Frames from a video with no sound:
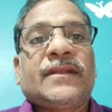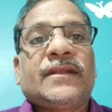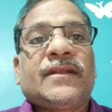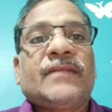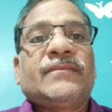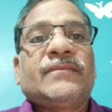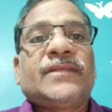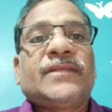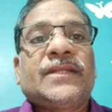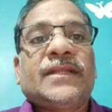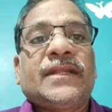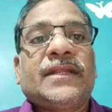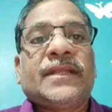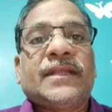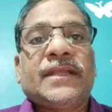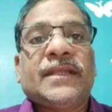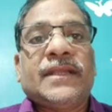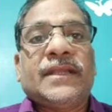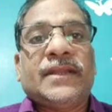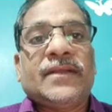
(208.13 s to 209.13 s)
comes under
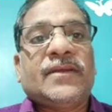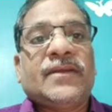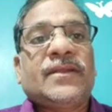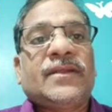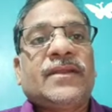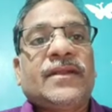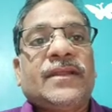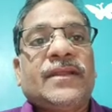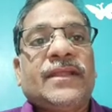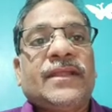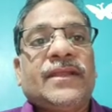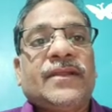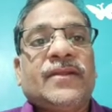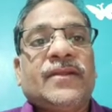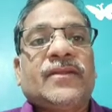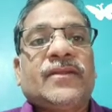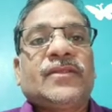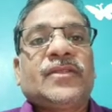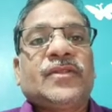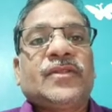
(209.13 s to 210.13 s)
inorganic
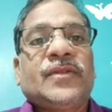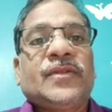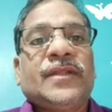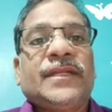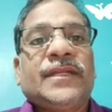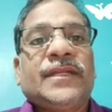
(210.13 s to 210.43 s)
constituent.